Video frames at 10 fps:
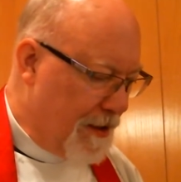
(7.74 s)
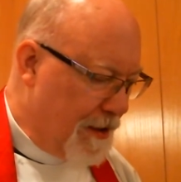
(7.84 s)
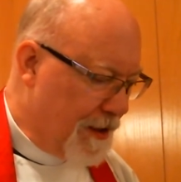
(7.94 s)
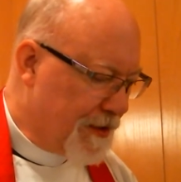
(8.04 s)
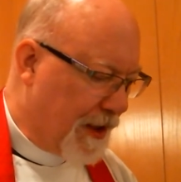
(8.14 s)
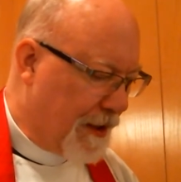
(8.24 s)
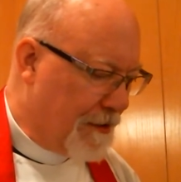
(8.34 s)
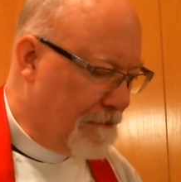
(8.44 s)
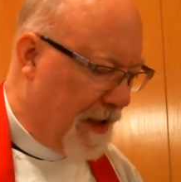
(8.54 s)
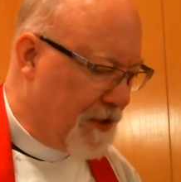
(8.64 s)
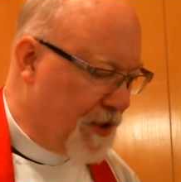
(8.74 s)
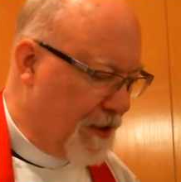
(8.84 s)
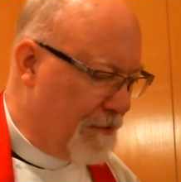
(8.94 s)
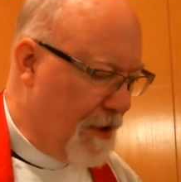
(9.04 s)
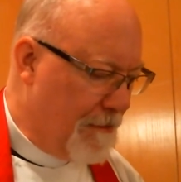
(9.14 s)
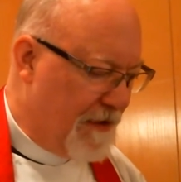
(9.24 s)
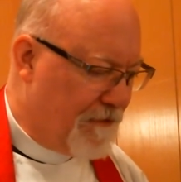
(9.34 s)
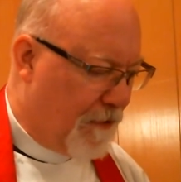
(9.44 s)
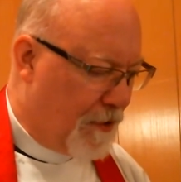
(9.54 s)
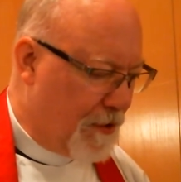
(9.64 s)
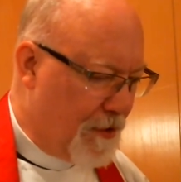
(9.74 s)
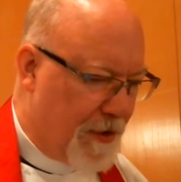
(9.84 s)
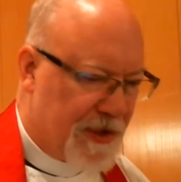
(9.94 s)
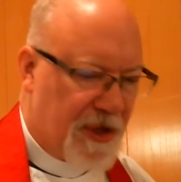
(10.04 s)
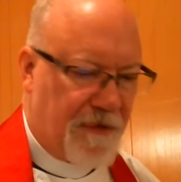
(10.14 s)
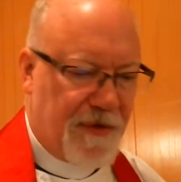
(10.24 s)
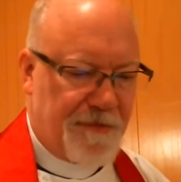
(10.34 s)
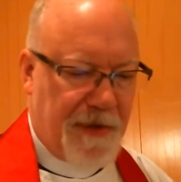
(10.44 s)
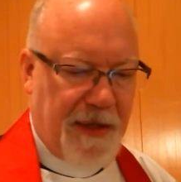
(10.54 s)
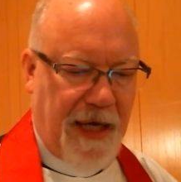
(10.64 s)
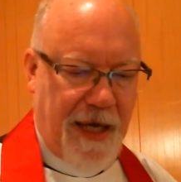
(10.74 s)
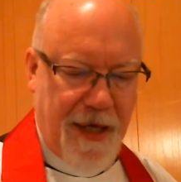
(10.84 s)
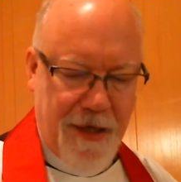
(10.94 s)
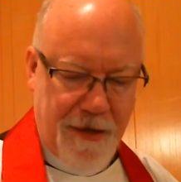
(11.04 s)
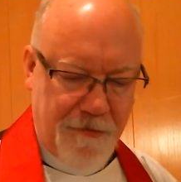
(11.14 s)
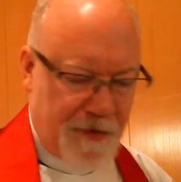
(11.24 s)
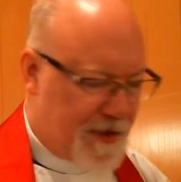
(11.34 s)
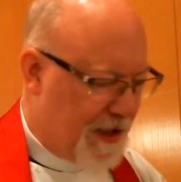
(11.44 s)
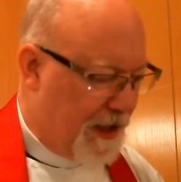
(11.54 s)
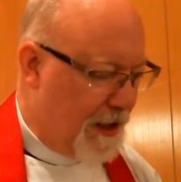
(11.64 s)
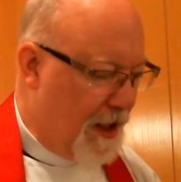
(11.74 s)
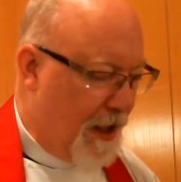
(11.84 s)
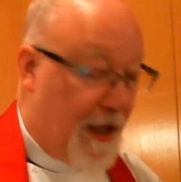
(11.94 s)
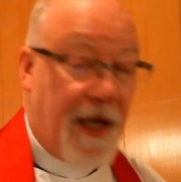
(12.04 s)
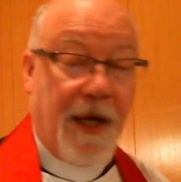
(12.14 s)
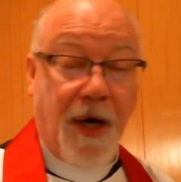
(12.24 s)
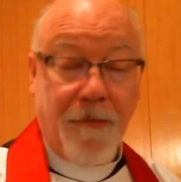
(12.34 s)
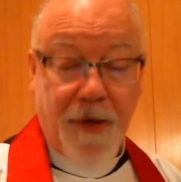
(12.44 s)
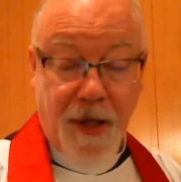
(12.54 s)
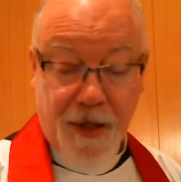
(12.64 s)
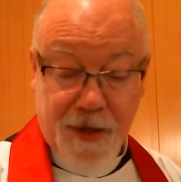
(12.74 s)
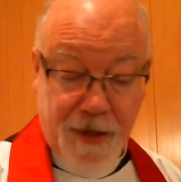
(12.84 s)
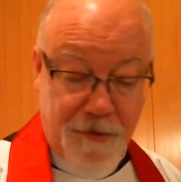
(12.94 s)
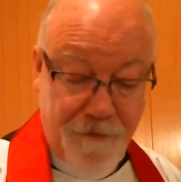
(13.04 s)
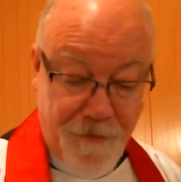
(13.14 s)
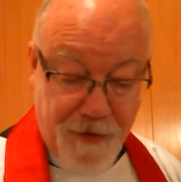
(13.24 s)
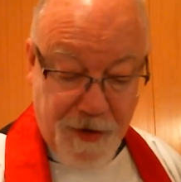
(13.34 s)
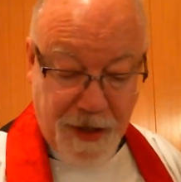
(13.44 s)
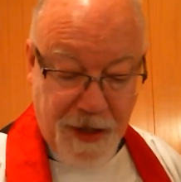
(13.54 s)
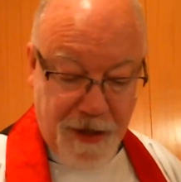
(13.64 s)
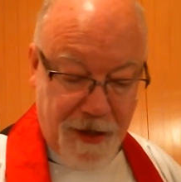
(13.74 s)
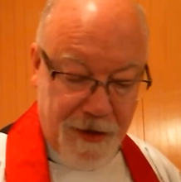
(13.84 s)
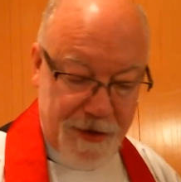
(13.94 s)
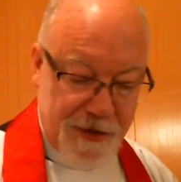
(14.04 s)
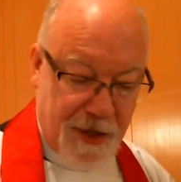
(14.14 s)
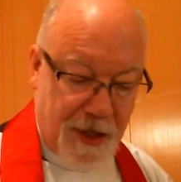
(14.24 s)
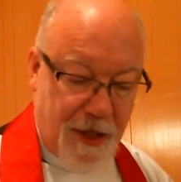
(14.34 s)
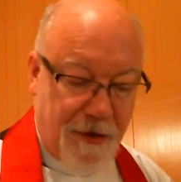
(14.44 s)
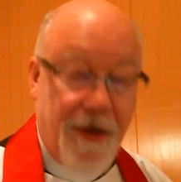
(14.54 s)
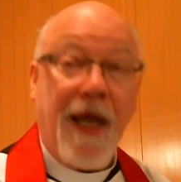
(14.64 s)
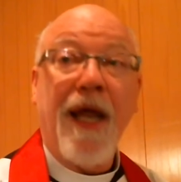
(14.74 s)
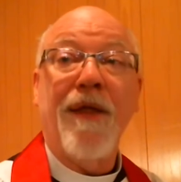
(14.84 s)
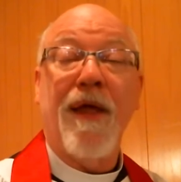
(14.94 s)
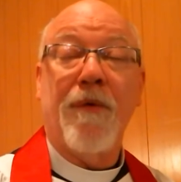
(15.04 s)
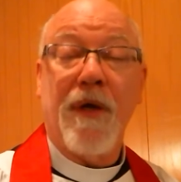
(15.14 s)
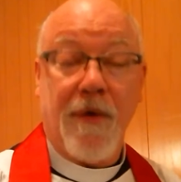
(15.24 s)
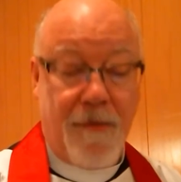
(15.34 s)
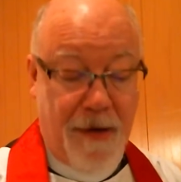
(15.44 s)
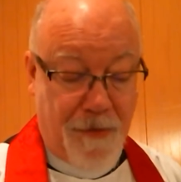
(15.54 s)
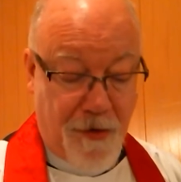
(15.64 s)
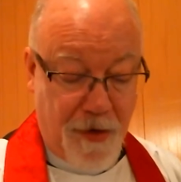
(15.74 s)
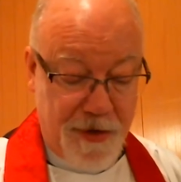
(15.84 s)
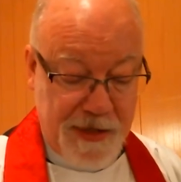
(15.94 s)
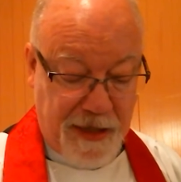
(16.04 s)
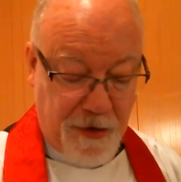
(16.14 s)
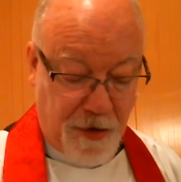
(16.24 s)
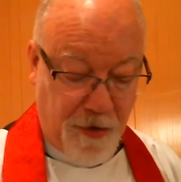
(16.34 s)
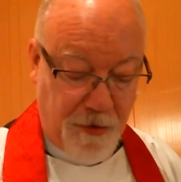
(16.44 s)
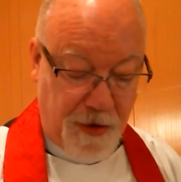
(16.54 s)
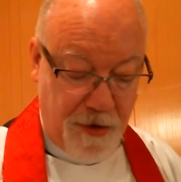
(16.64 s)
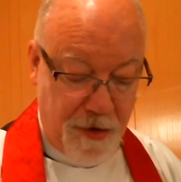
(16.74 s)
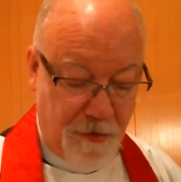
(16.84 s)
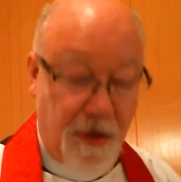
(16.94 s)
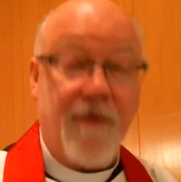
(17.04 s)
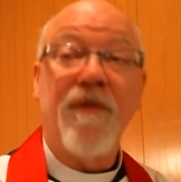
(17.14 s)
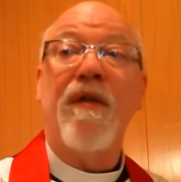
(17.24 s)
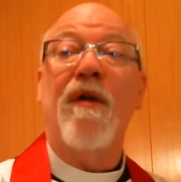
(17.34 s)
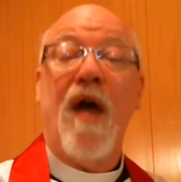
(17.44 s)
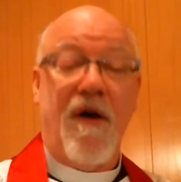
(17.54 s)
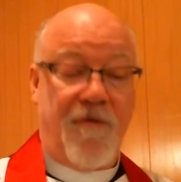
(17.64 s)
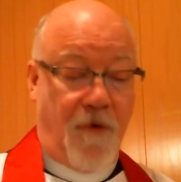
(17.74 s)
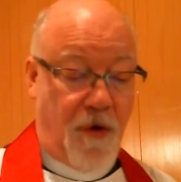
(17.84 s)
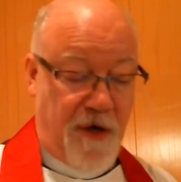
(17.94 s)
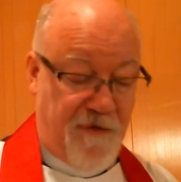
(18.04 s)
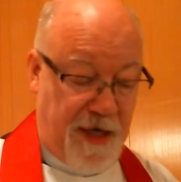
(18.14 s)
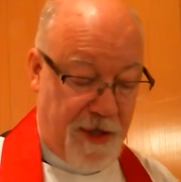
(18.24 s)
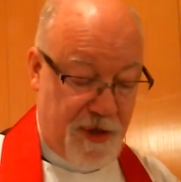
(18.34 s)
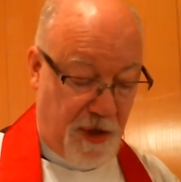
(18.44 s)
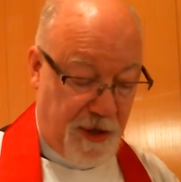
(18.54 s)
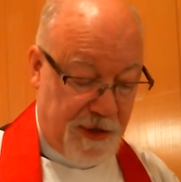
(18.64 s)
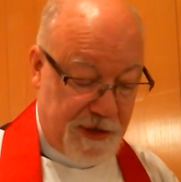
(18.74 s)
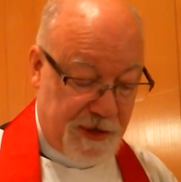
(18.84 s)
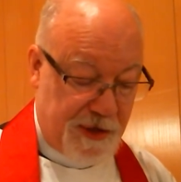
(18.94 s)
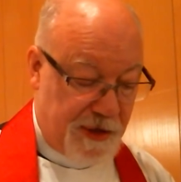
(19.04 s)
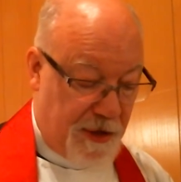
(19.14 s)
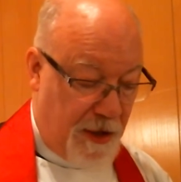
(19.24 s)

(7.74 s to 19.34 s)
As I mentioned before the service began, and we see in our bulletin, today is the day that we remember St. Luke, one of the four evangelists.